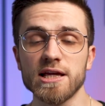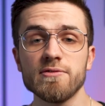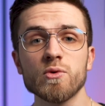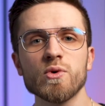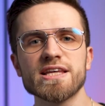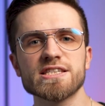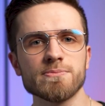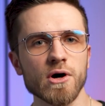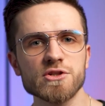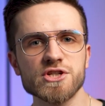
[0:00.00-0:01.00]
Even with a
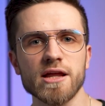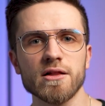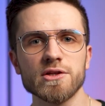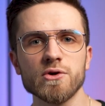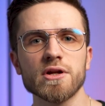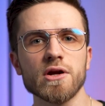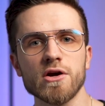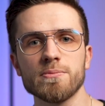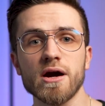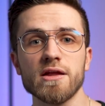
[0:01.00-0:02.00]
small channel, you can
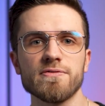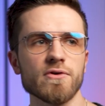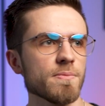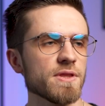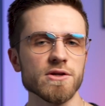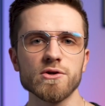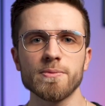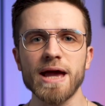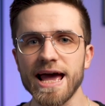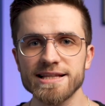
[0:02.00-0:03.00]
earn money from the
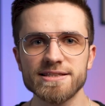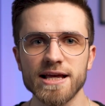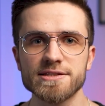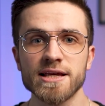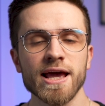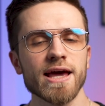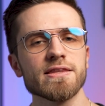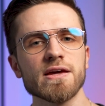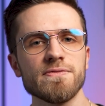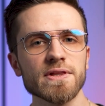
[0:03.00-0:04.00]
YouTube AdSense
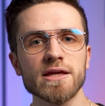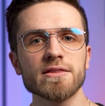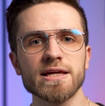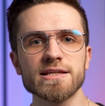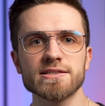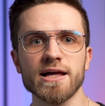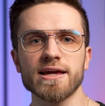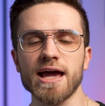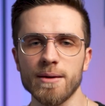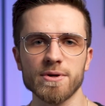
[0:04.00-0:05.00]
and the affiliate links
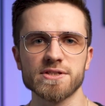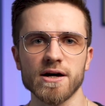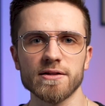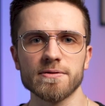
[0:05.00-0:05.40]
like Amazon.